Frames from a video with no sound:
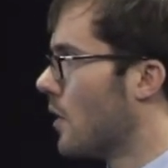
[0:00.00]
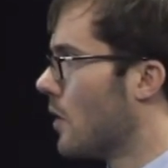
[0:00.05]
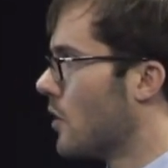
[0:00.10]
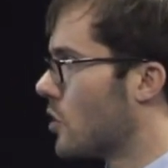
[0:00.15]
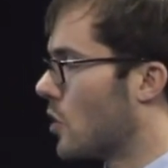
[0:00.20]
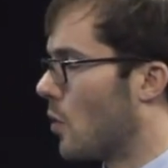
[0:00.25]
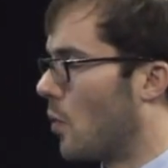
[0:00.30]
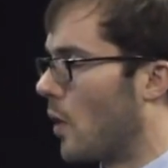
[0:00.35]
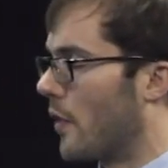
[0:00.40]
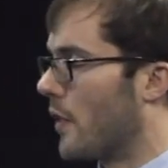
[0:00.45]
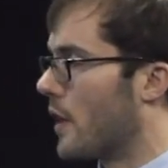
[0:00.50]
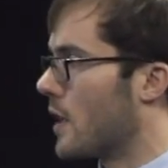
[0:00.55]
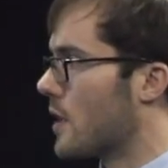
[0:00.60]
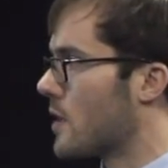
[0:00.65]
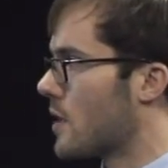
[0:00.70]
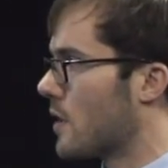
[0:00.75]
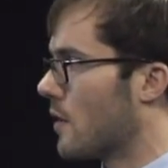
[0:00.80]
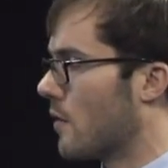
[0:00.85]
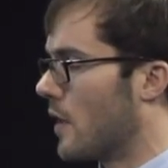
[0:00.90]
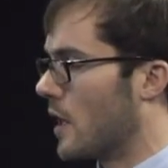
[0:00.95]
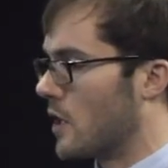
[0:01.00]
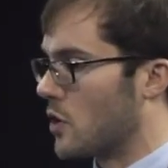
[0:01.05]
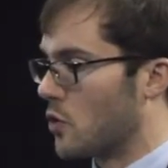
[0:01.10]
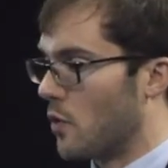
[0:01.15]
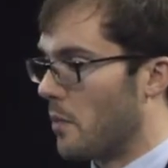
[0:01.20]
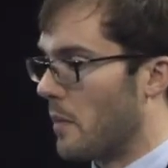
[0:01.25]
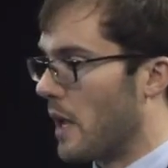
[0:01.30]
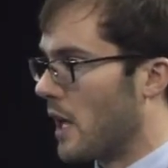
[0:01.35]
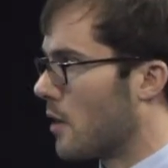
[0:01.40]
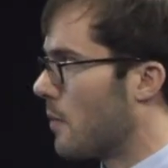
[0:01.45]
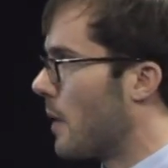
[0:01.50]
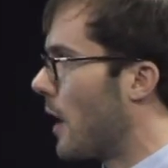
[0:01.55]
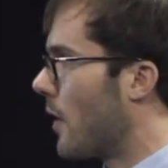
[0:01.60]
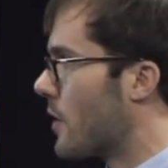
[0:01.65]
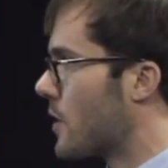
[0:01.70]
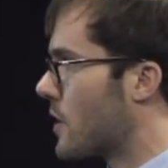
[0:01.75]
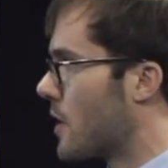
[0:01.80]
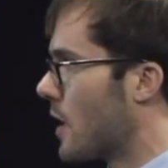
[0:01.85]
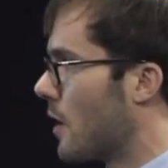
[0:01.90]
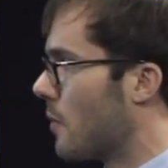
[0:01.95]
to one that's remained about
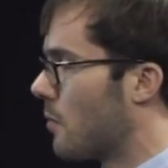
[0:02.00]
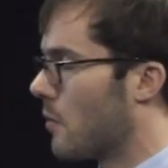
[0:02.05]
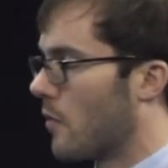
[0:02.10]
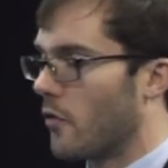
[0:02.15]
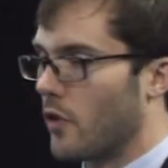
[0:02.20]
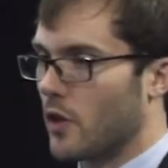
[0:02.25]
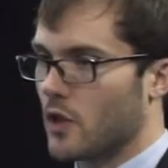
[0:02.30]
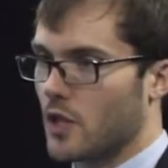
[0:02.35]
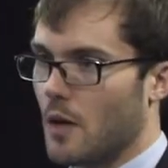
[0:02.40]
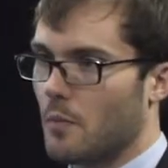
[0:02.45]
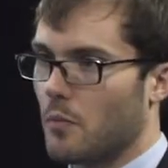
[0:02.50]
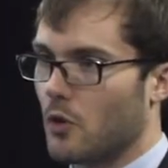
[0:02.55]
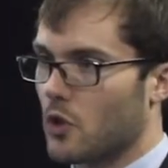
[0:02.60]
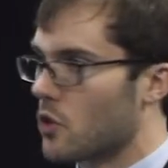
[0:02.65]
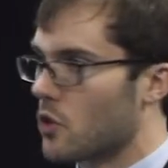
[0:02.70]
the same. For example,